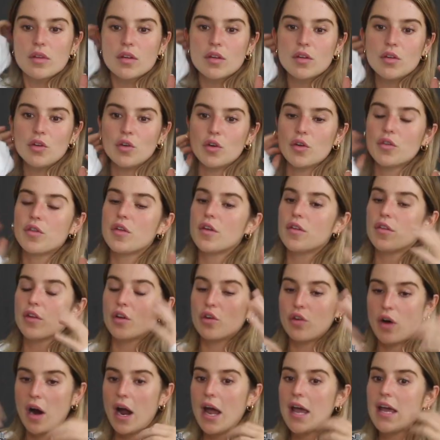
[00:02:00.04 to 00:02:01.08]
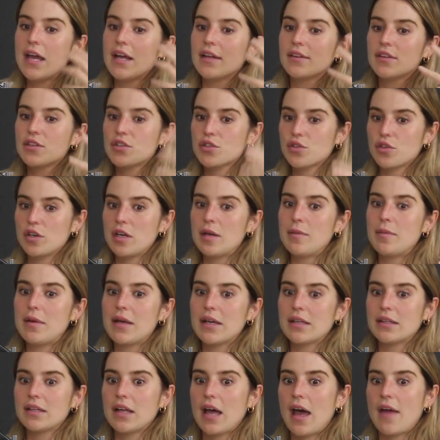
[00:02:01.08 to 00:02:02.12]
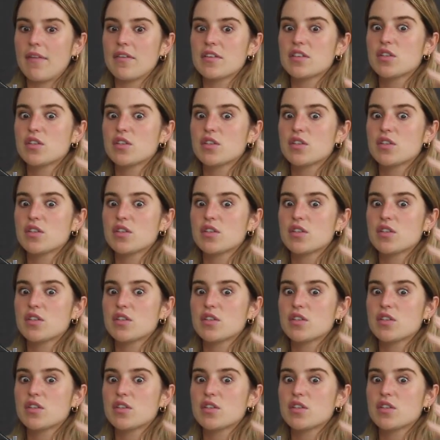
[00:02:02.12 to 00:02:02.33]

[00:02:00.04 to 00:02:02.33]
the crying and the screaming and the